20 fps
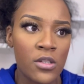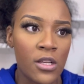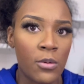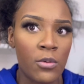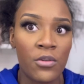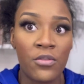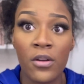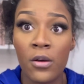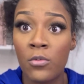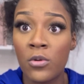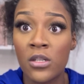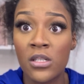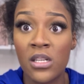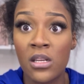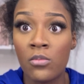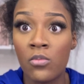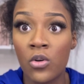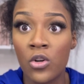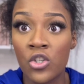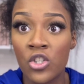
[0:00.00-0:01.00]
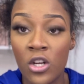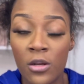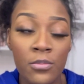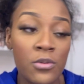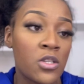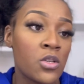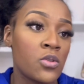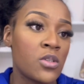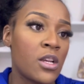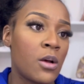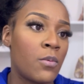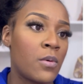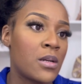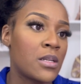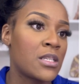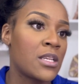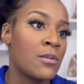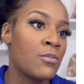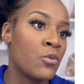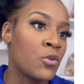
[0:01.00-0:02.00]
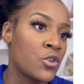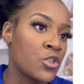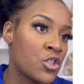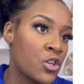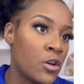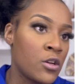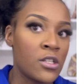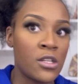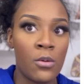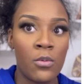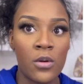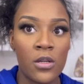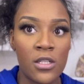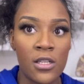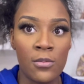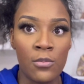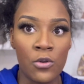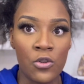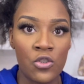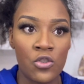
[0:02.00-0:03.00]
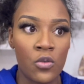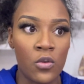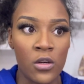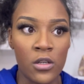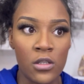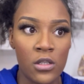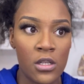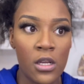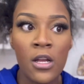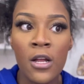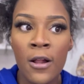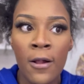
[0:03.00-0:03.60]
Like, what if I want to see more jumpsuits? I want to see more shirts. I want to see more shorts.